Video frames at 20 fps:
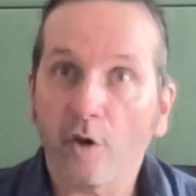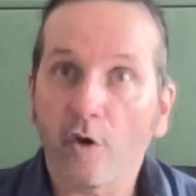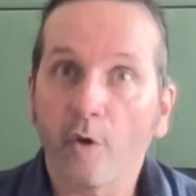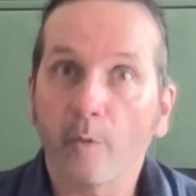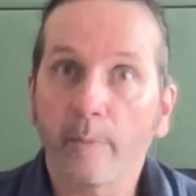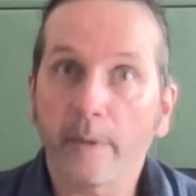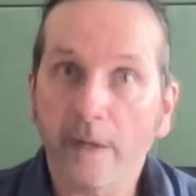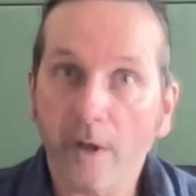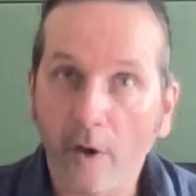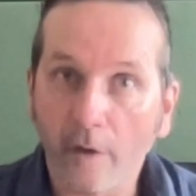or
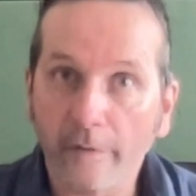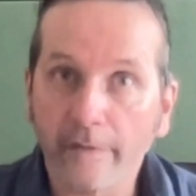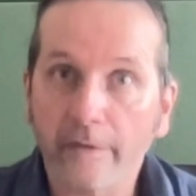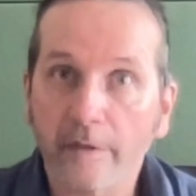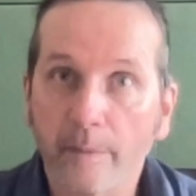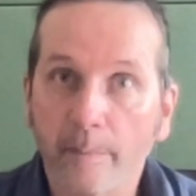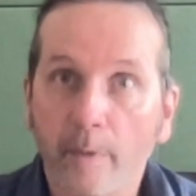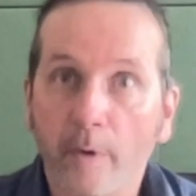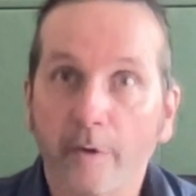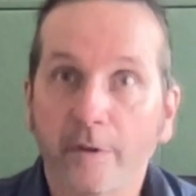beyond
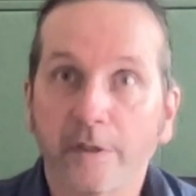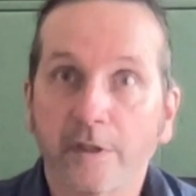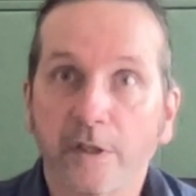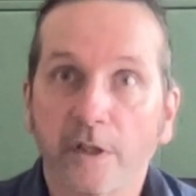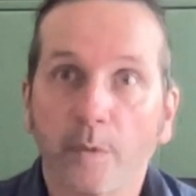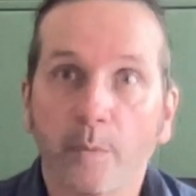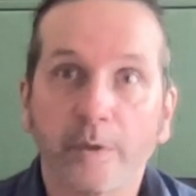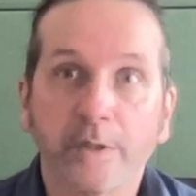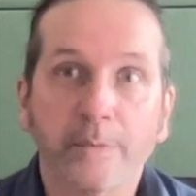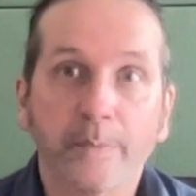the point
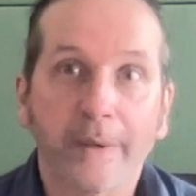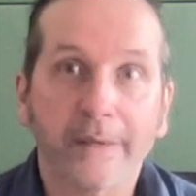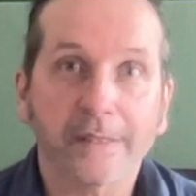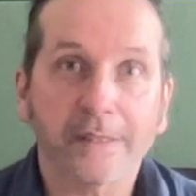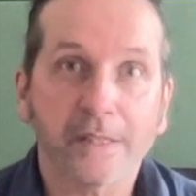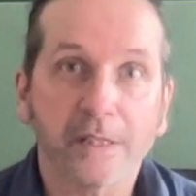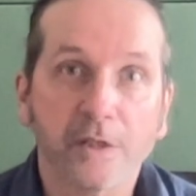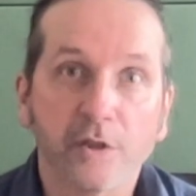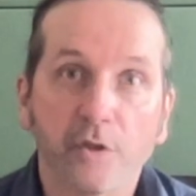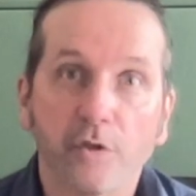at which my
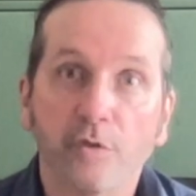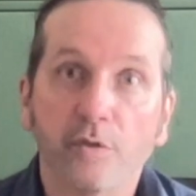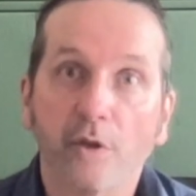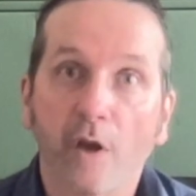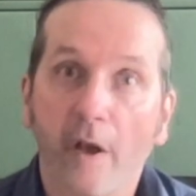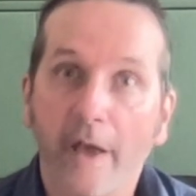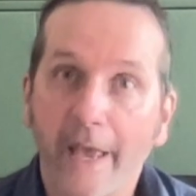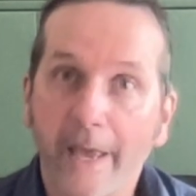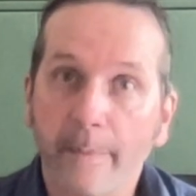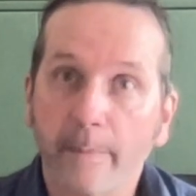tissues
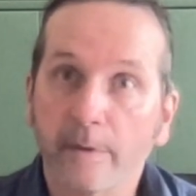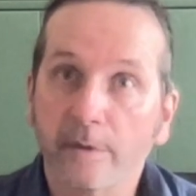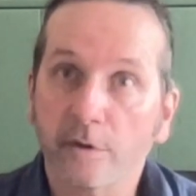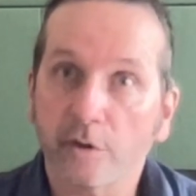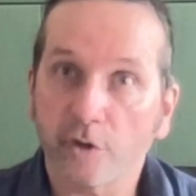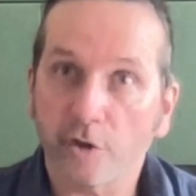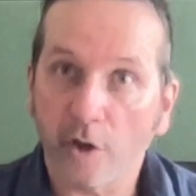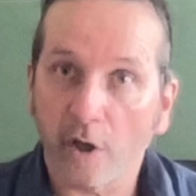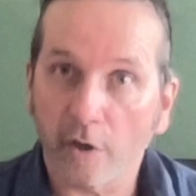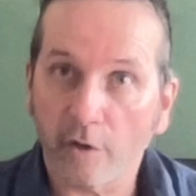are able to
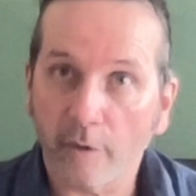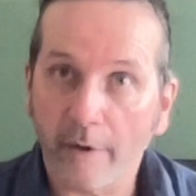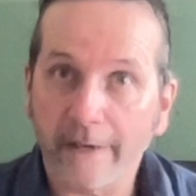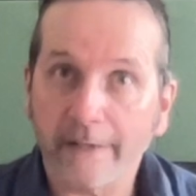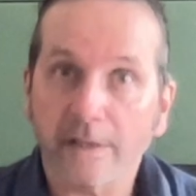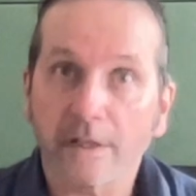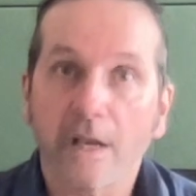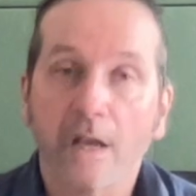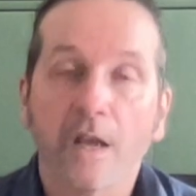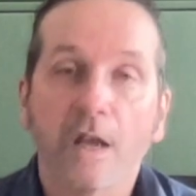
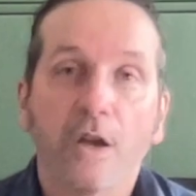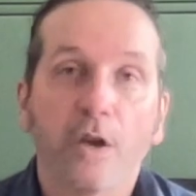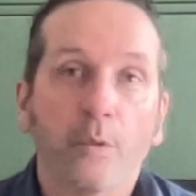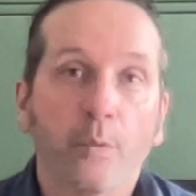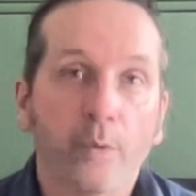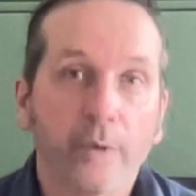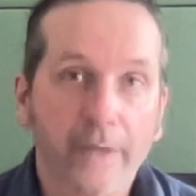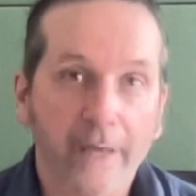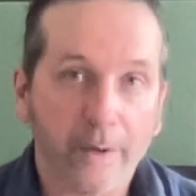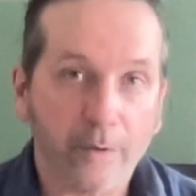tolerate
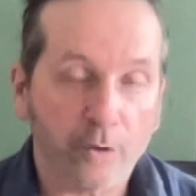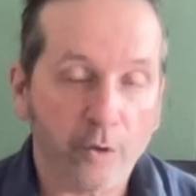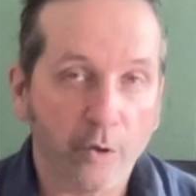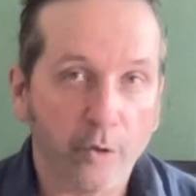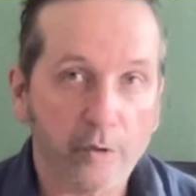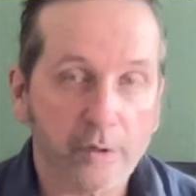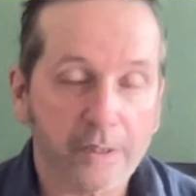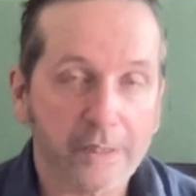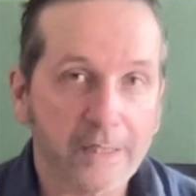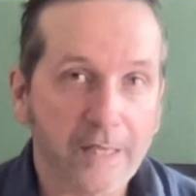without
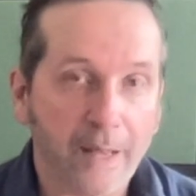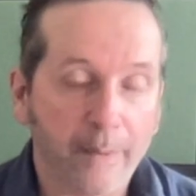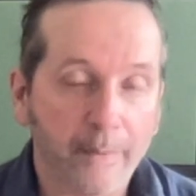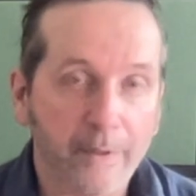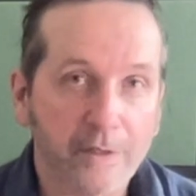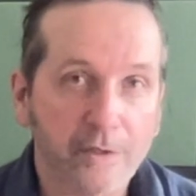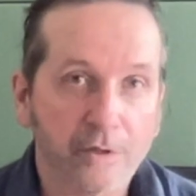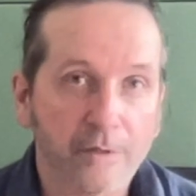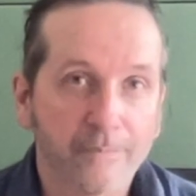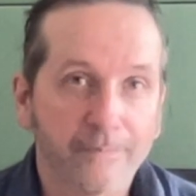causing
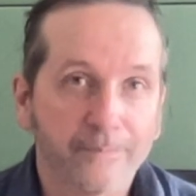damage.